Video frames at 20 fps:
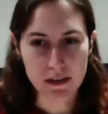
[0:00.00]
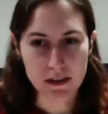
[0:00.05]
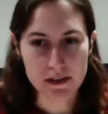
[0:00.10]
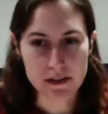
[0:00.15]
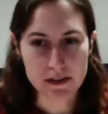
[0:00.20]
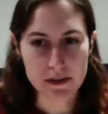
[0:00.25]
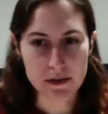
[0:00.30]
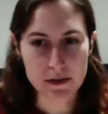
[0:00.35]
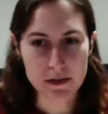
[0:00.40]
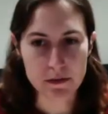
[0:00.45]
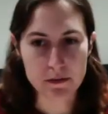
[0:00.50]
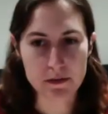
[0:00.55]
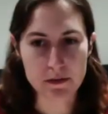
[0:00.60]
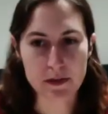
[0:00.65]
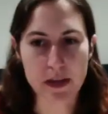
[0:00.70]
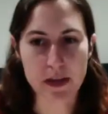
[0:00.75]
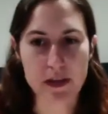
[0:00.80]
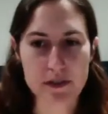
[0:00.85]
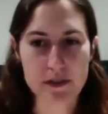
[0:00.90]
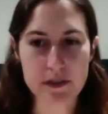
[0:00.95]

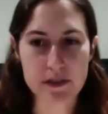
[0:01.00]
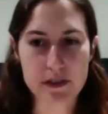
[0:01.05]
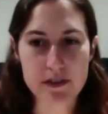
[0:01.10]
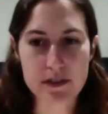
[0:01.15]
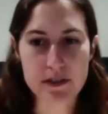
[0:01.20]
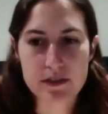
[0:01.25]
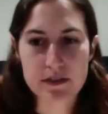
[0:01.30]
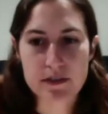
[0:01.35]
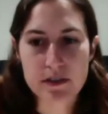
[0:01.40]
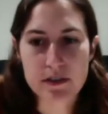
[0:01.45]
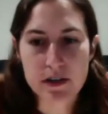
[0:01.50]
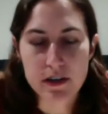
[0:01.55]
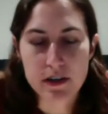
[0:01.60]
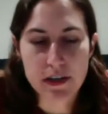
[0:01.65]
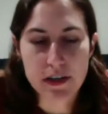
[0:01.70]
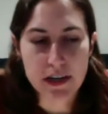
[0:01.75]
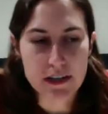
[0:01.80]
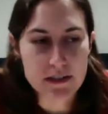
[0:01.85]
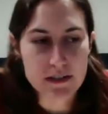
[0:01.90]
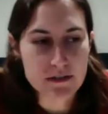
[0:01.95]
So these things are called
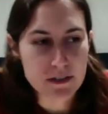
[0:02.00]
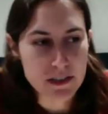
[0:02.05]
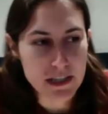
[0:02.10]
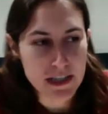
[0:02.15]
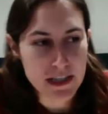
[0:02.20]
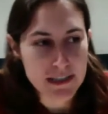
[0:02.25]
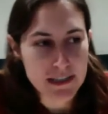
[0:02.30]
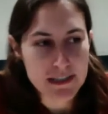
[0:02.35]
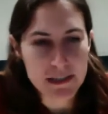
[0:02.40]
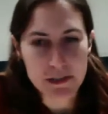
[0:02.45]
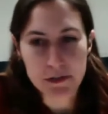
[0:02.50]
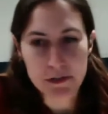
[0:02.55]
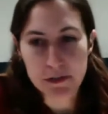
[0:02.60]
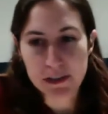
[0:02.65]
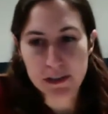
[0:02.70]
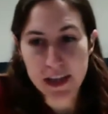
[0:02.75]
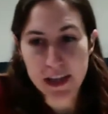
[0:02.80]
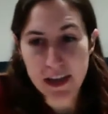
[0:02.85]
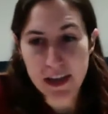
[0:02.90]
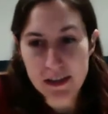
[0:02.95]
active galactic
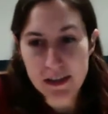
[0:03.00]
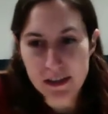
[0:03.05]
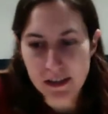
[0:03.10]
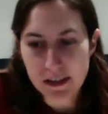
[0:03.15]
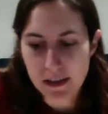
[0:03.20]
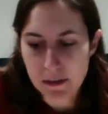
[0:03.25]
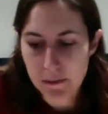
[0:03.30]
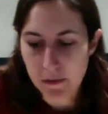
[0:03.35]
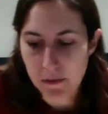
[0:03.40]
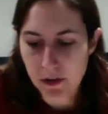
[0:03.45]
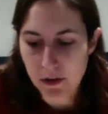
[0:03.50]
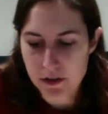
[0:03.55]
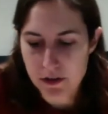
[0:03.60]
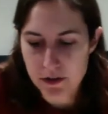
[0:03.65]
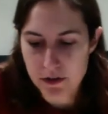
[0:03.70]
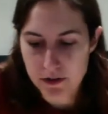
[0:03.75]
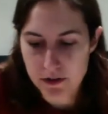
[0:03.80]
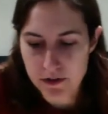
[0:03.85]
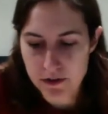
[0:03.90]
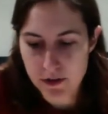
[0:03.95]
nuclei, also
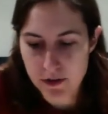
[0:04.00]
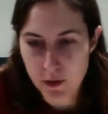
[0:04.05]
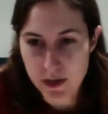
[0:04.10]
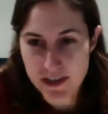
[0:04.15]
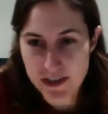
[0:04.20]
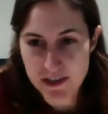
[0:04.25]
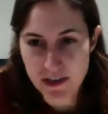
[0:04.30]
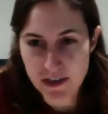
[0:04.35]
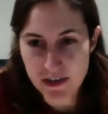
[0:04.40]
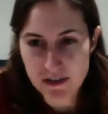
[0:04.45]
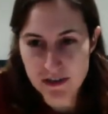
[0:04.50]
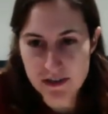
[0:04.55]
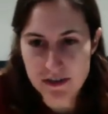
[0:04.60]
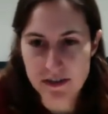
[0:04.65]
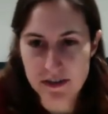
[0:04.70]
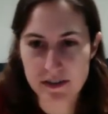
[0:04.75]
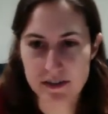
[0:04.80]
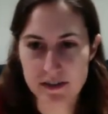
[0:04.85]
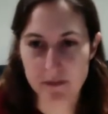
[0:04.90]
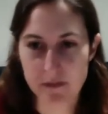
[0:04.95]
known as quasars
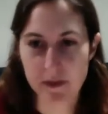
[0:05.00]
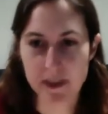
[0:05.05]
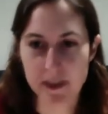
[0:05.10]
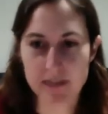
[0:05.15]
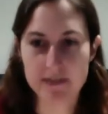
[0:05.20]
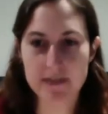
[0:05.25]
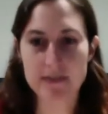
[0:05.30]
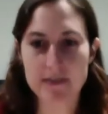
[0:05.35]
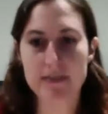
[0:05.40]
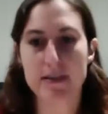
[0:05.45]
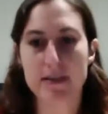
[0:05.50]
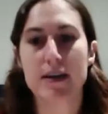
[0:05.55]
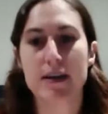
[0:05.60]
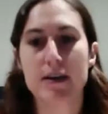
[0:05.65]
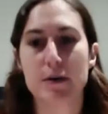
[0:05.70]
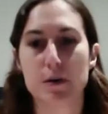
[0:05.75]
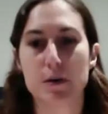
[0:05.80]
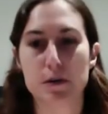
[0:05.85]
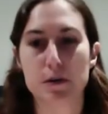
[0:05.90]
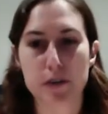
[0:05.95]
in some cases,
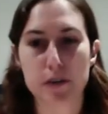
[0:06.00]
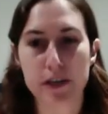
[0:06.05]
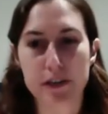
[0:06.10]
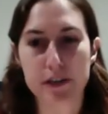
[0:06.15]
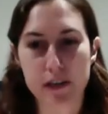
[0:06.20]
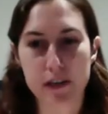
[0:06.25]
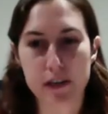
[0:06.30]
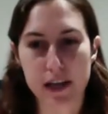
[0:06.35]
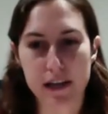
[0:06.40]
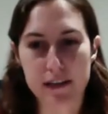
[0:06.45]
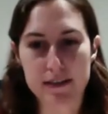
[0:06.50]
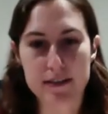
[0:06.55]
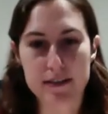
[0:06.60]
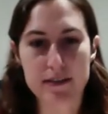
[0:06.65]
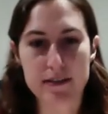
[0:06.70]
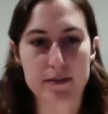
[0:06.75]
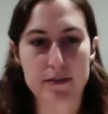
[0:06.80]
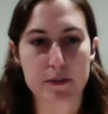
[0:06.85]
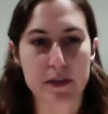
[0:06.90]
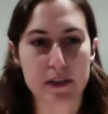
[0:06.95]
or radio
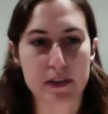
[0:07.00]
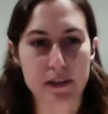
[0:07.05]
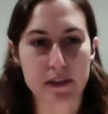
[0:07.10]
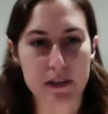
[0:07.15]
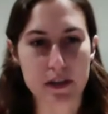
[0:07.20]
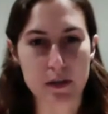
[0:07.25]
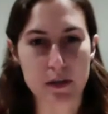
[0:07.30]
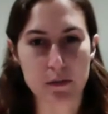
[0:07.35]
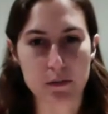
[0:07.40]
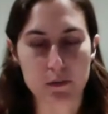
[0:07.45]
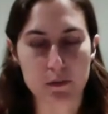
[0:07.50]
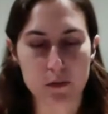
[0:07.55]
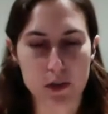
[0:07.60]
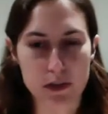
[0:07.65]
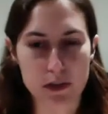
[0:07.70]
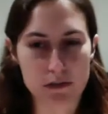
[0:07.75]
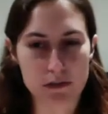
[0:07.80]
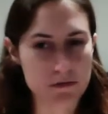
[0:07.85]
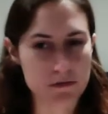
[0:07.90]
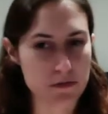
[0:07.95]
galaxies, depending on
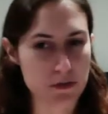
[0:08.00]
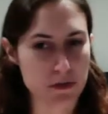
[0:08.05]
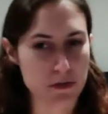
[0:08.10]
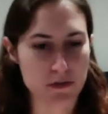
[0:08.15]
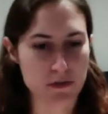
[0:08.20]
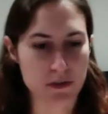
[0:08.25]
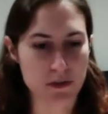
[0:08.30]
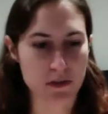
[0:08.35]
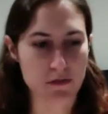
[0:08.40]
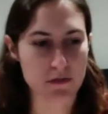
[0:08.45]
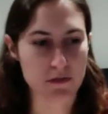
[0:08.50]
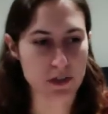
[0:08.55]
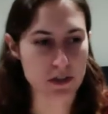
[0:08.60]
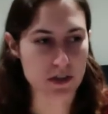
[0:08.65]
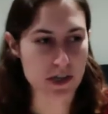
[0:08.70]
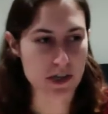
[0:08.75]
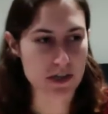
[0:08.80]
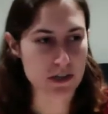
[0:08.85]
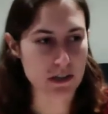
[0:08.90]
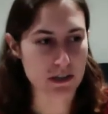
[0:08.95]
what sort of
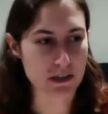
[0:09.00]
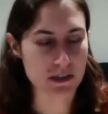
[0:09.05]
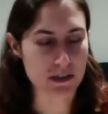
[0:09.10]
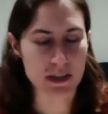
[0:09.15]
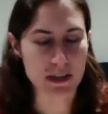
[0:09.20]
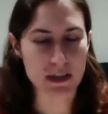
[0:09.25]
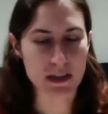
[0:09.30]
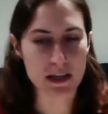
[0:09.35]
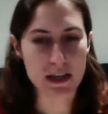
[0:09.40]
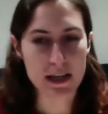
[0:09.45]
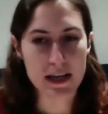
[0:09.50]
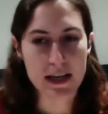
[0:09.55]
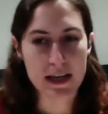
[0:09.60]
configuration they're in.